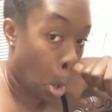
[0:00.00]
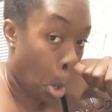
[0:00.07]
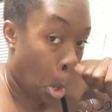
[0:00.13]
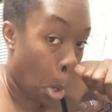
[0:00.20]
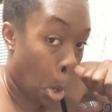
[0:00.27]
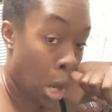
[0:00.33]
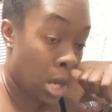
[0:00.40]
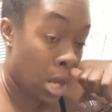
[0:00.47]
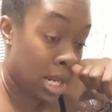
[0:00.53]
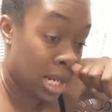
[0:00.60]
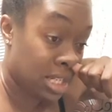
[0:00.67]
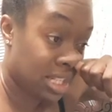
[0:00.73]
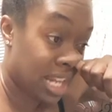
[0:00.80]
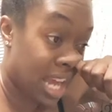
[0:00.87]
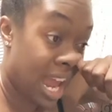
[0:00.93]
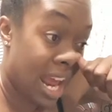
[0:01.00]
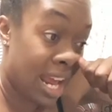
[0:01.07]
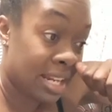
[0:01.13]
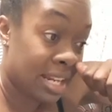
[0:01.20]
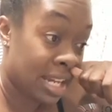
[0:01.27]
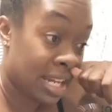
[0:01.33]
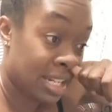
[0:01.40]
And it's
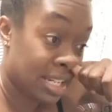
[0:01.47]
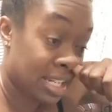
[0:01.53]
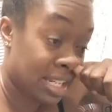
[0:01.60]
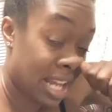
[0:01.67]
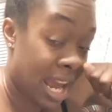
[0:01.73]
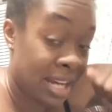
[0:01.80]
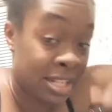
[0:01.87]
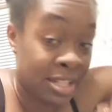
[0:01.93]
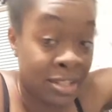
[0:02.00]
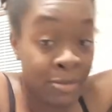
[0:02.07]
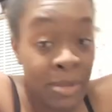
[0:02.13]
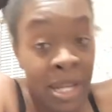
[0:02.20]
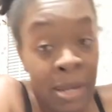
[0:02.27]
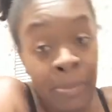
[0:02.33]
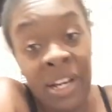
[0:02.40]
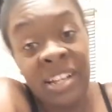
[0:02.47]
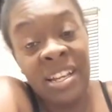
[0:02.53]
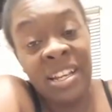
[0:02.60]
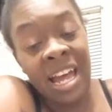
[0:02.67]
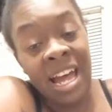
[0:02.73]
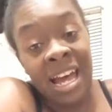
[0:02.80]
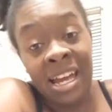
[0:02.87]
sad. It saddens me, but
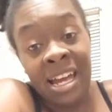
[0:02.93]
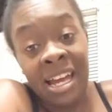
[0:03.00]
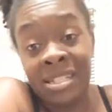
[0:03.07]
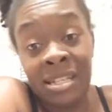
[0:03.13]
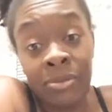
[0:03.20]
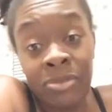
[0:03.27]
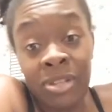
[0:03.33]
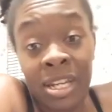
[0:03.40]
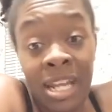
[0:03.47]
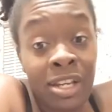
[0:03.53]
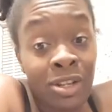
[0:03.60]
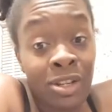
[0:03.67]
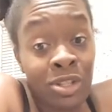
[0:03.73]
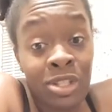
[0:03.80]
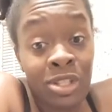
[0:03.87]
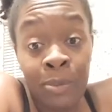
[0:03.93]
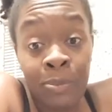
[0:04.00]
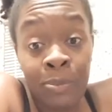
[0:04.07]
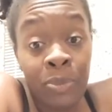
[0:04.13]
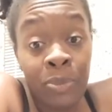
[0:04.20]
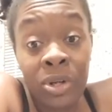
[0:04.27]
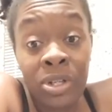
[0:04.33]
I accepted that, some
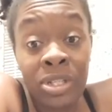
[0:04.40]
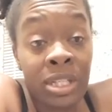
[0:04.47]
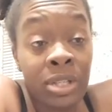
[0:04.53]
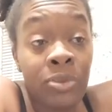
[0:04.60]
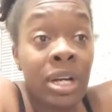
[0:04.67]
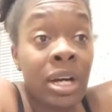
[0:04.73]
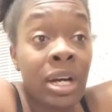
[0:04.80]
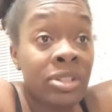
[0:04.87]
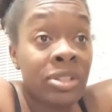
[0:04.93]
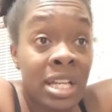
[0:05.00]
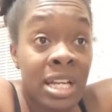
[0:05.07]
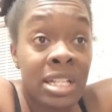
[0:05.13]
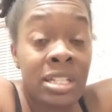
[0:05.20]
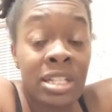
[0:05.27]
people are dealing with other things that's